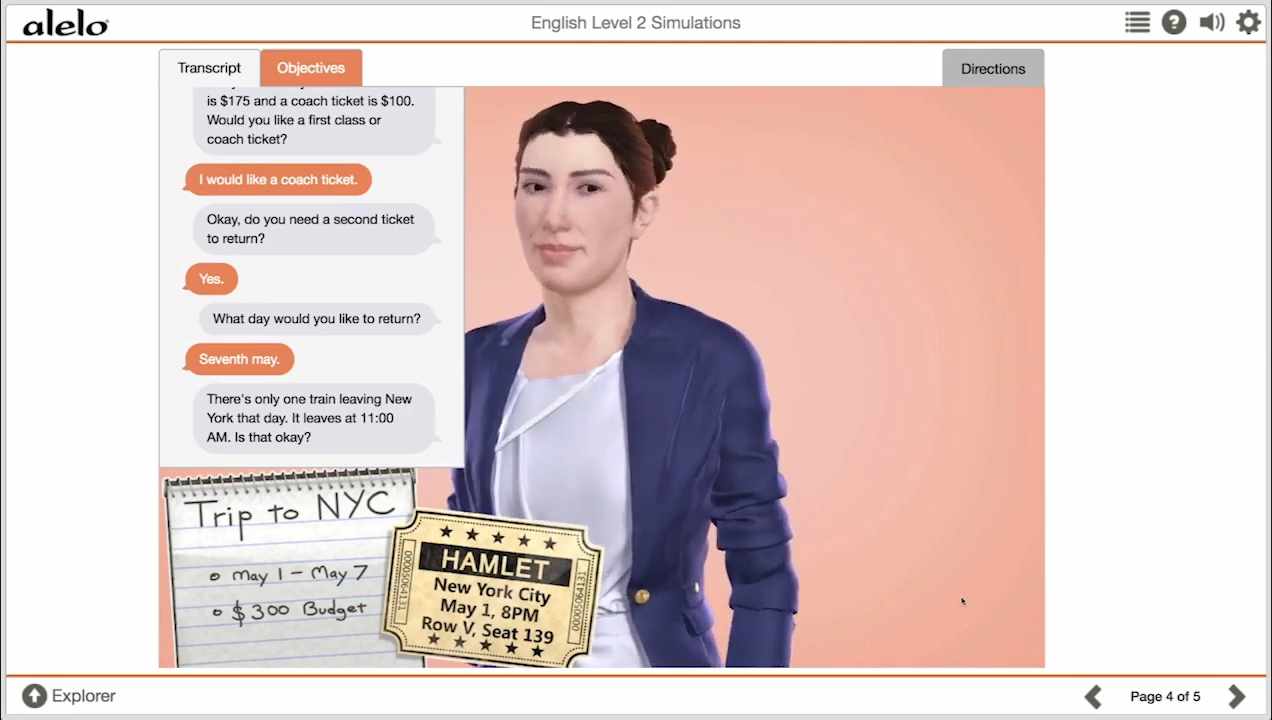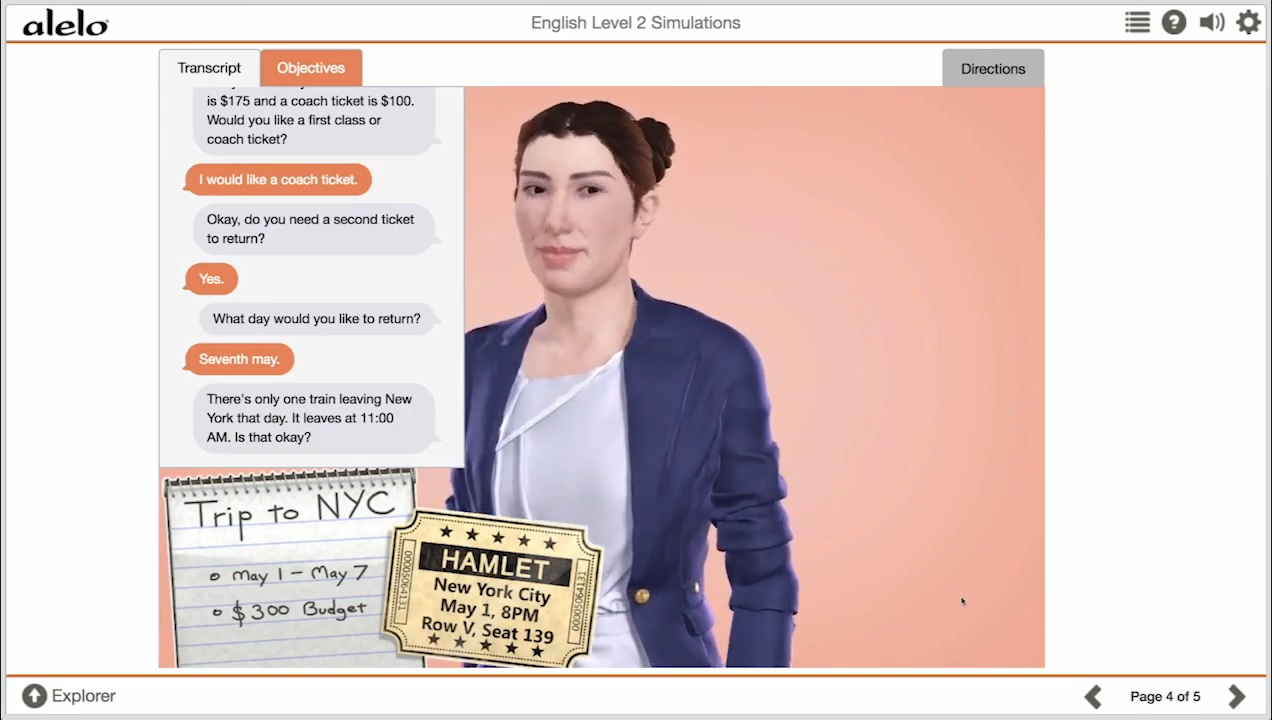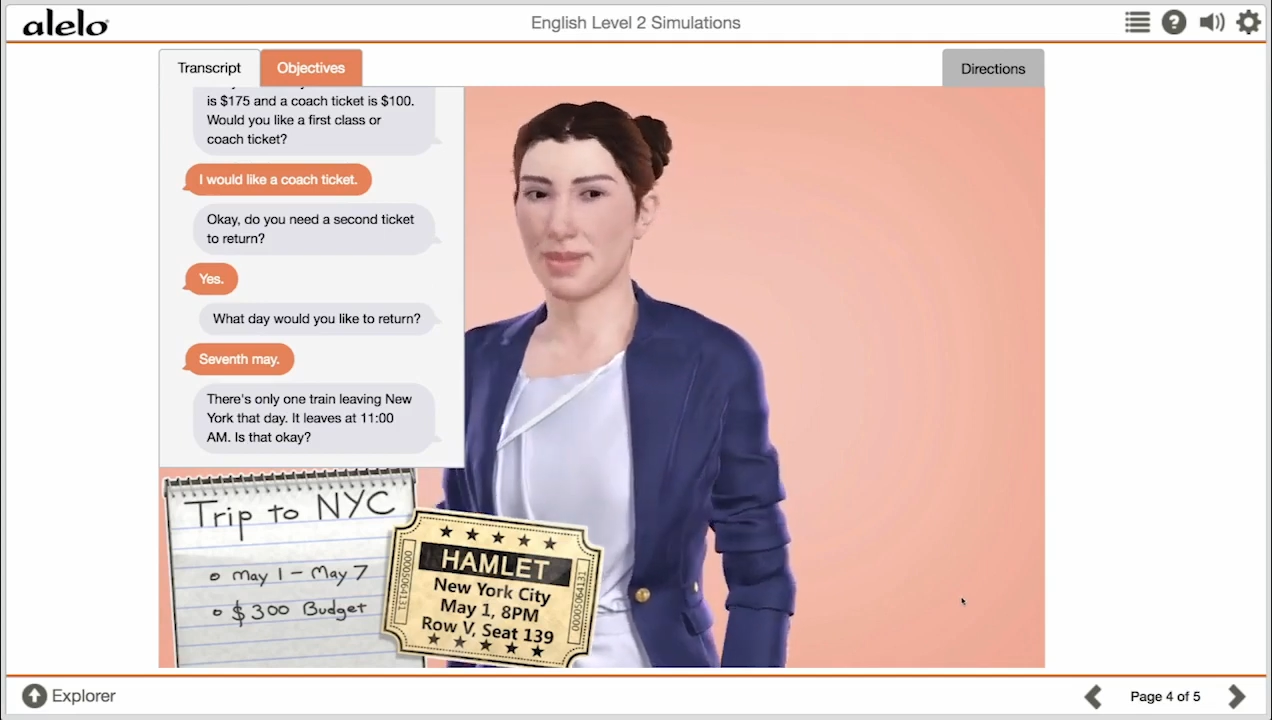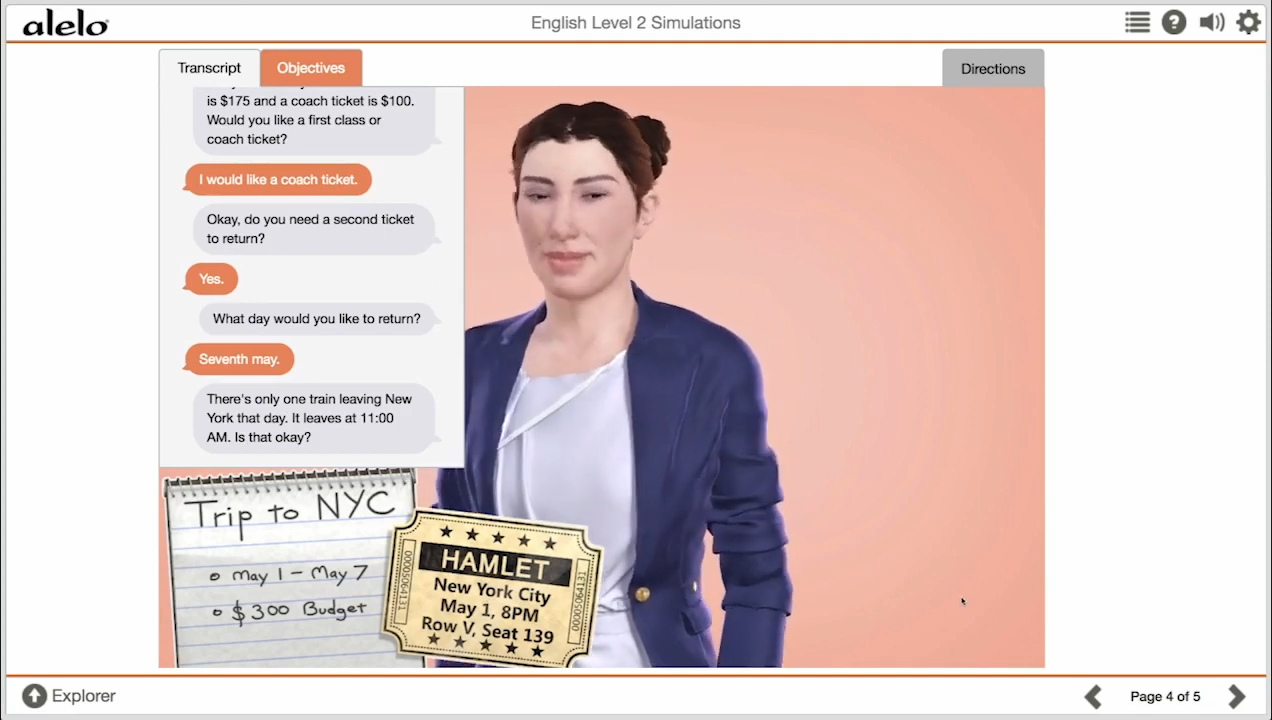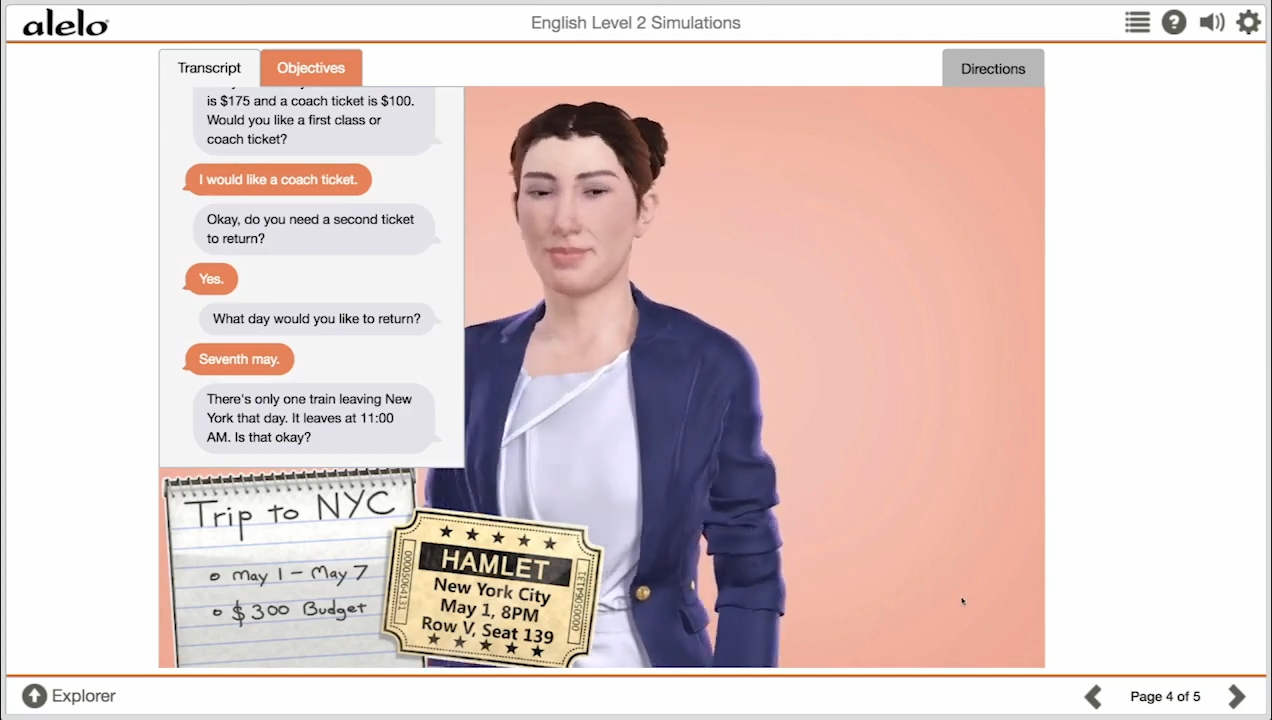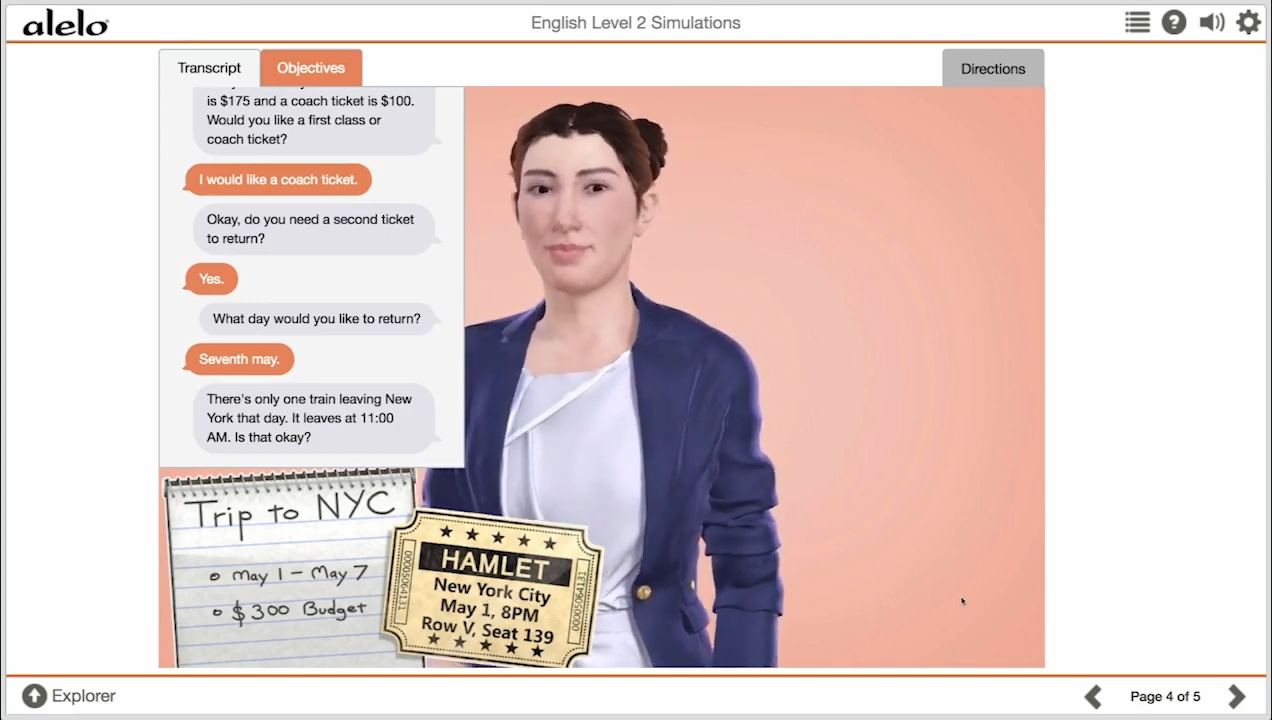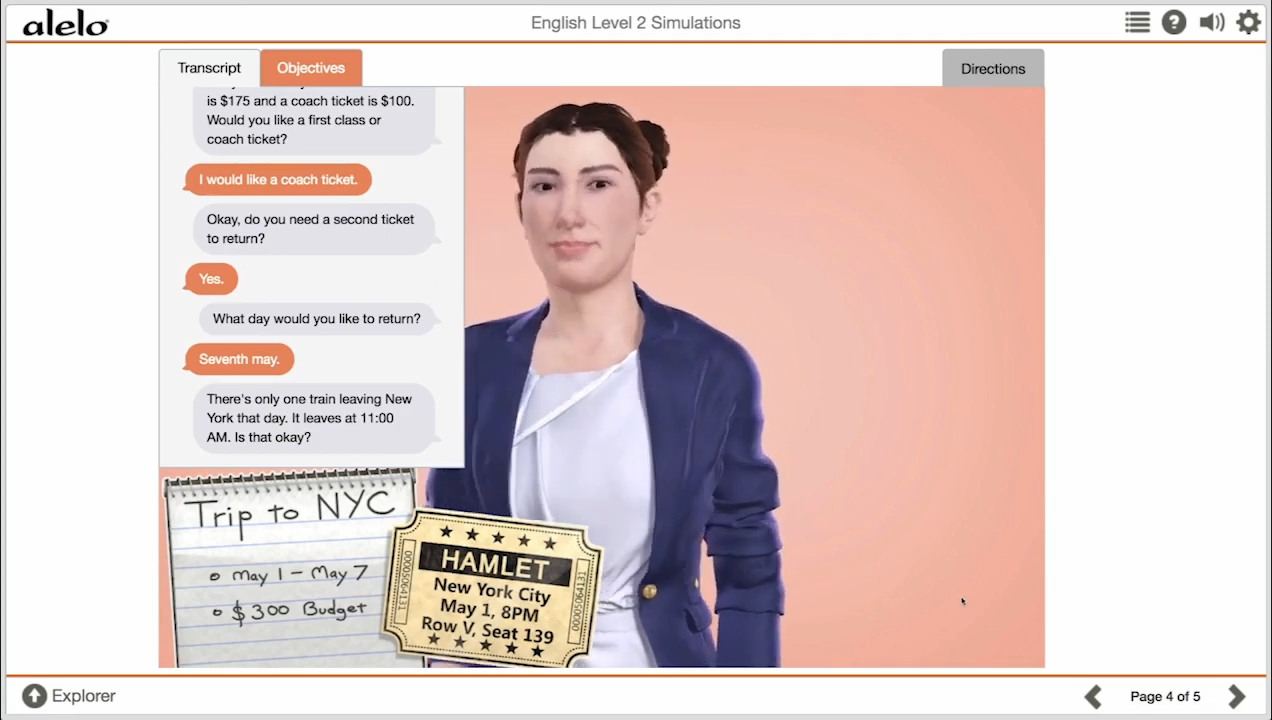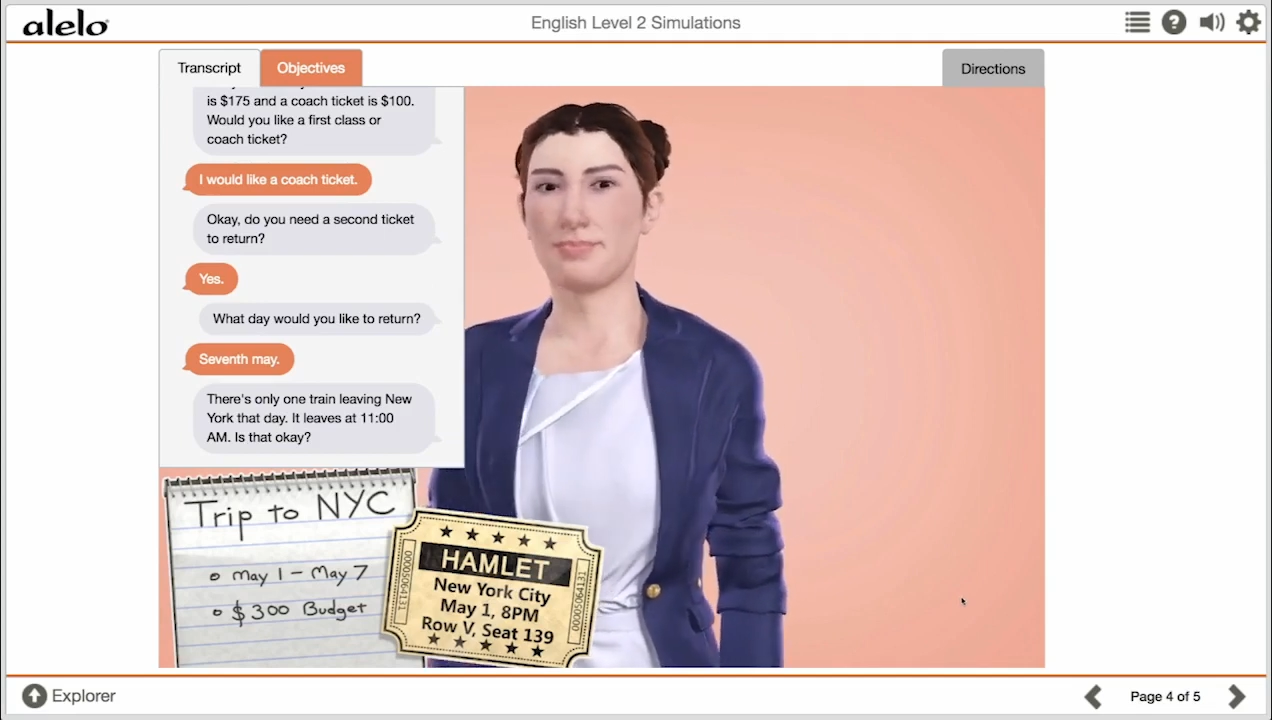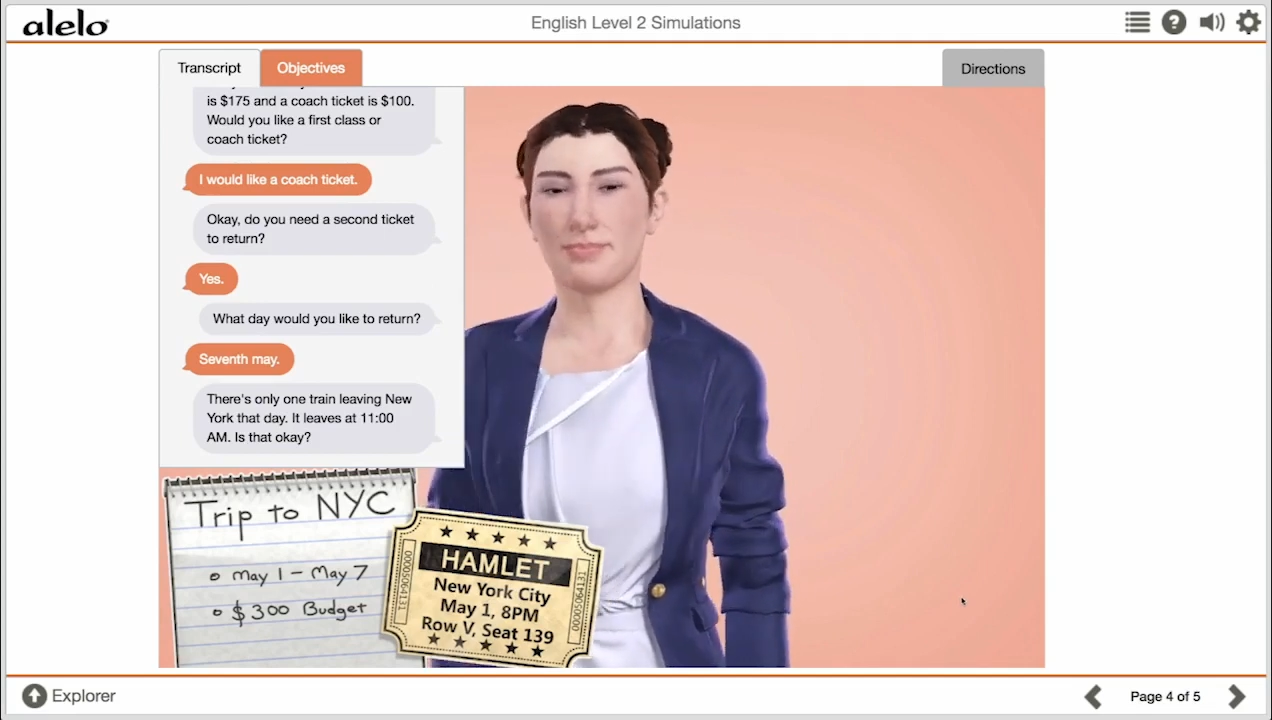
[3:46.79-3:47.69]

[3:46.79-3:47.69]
Is that okay?